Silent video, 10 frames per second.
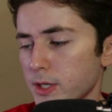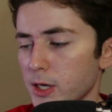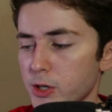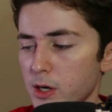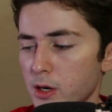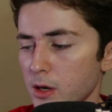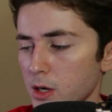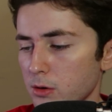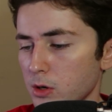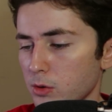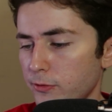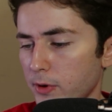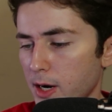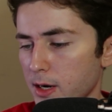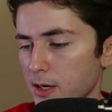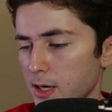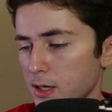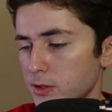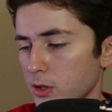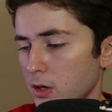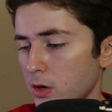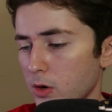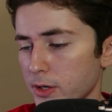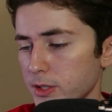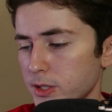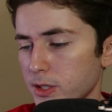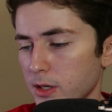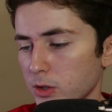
section, where we find a dog harness,